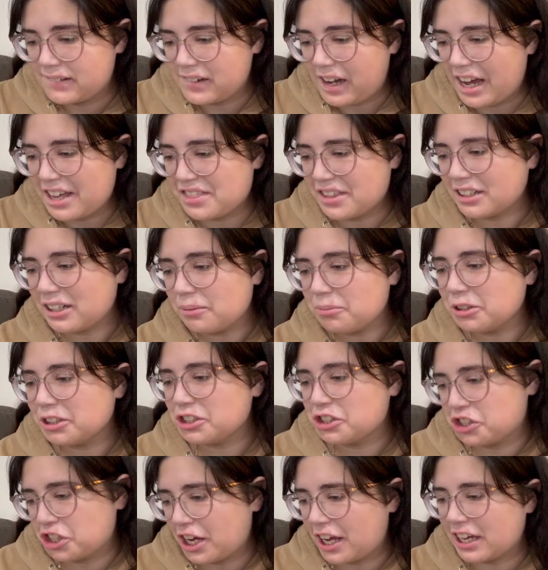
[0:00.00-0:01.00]
I think I'm going
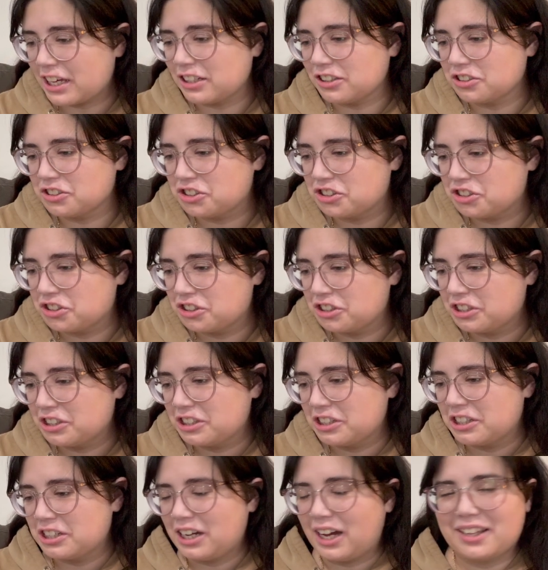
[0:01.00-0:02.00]
to change
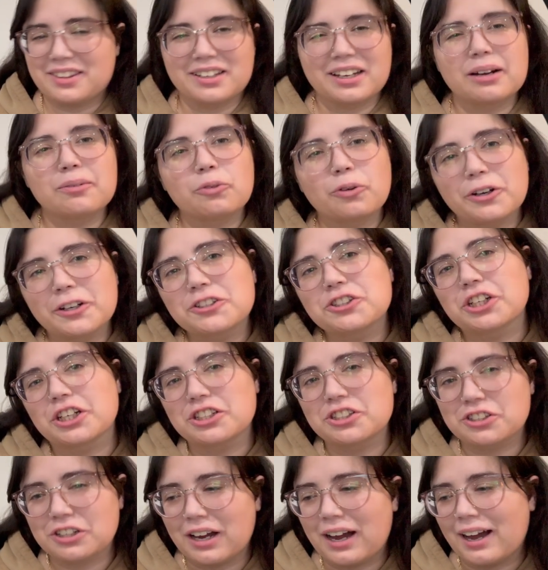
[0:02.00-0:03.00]

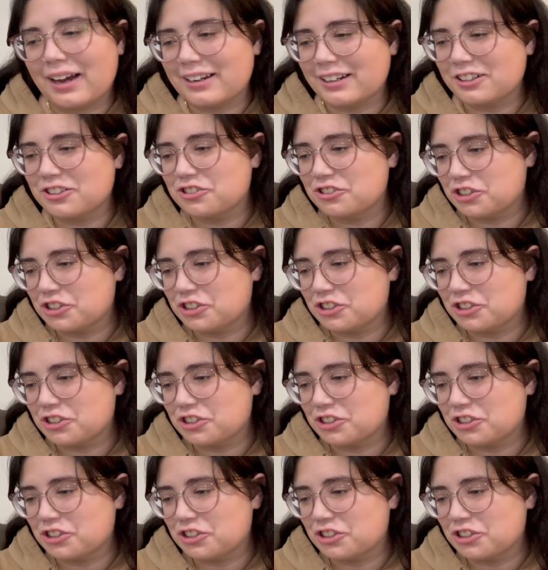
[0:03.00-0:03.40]
I